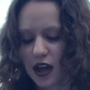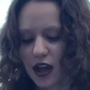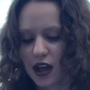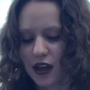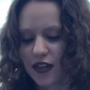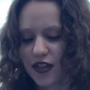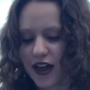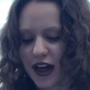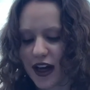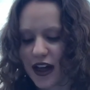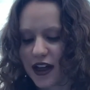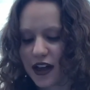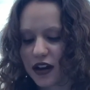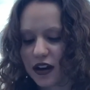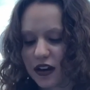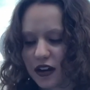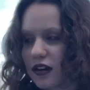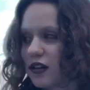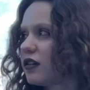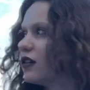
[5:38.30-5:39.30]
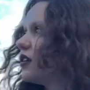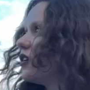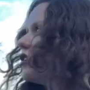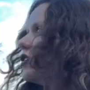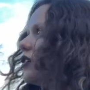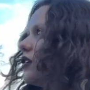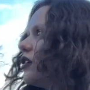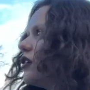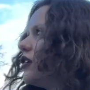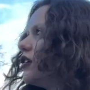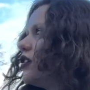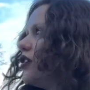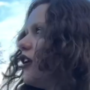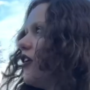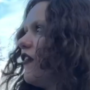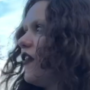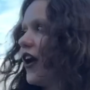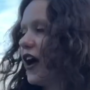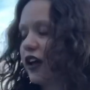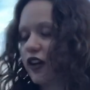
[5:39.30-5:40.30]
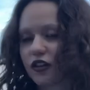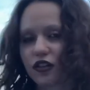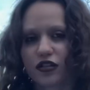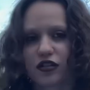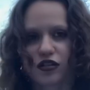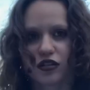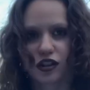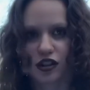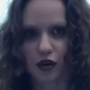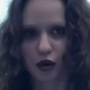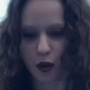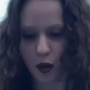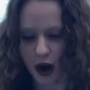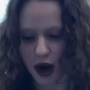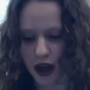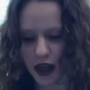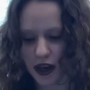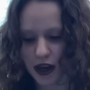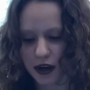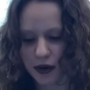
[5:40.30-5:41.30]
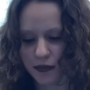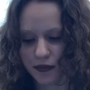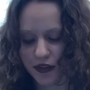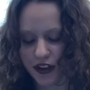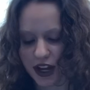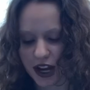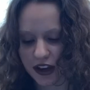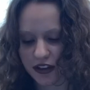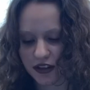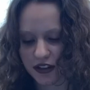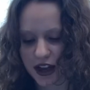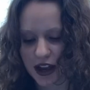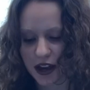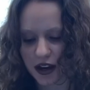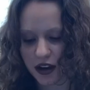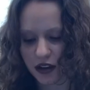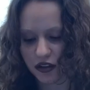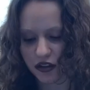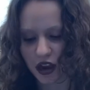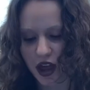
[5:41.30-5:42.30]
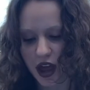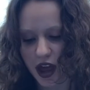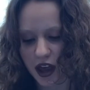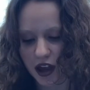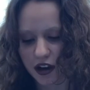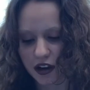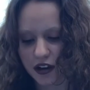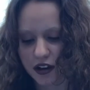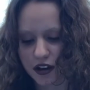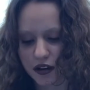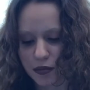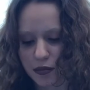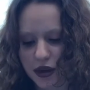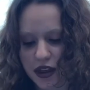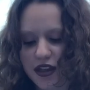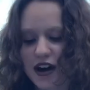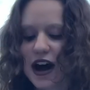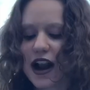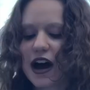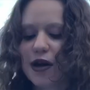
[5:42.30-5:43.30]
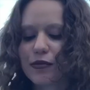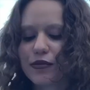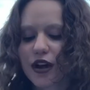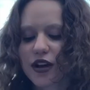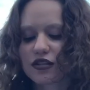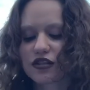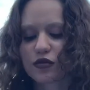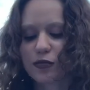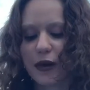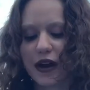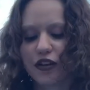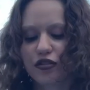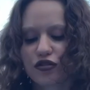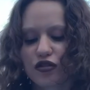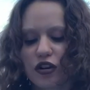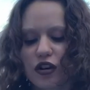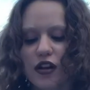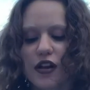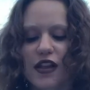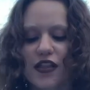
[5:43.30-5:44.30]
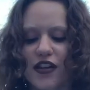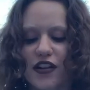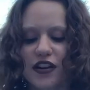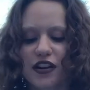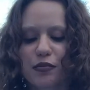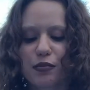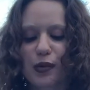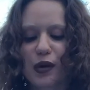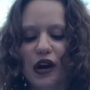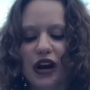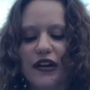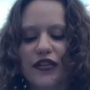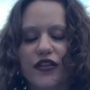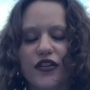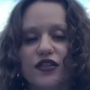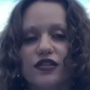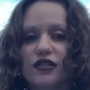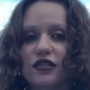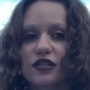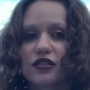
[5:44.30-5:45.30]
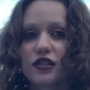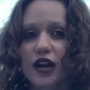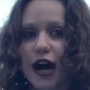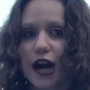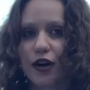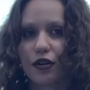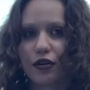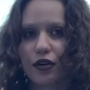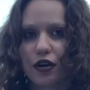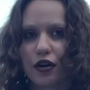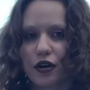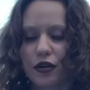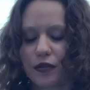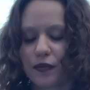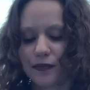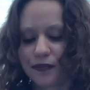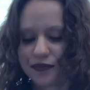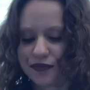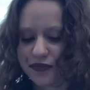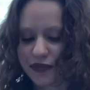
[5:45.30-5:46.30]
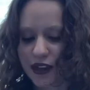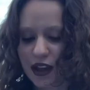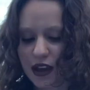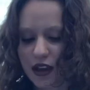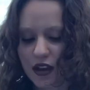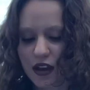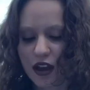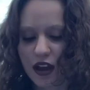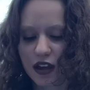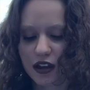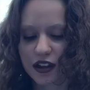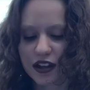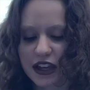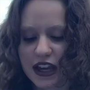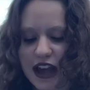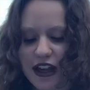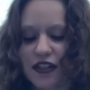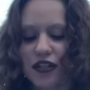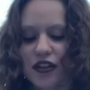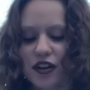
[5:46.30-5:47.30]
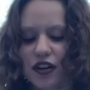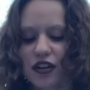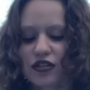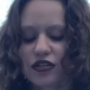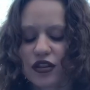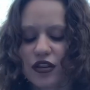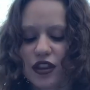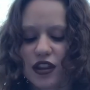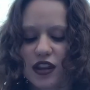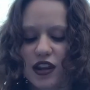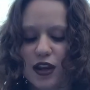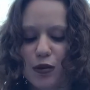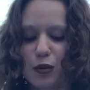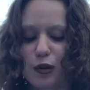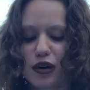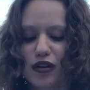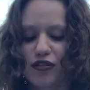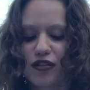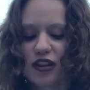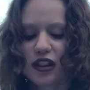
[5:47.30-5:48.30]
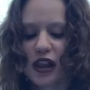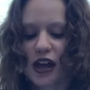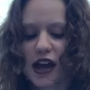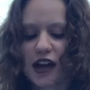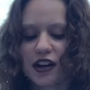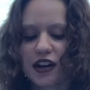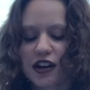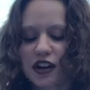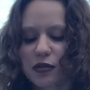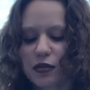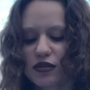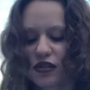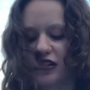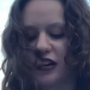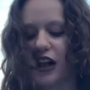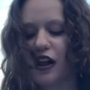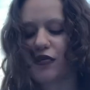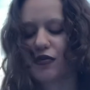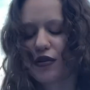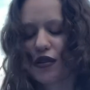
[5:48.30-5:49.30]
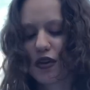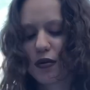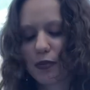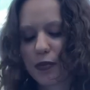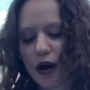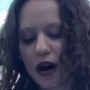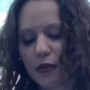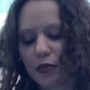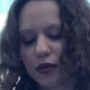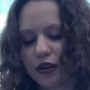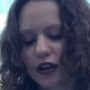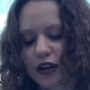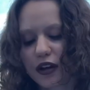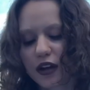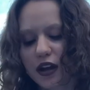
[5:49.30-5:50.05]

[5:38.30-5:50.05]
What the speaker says: Then the next line is, could it be that I'm not special? And then in parentheses, I don't know. Again, there is a theme of aligning himself with the public,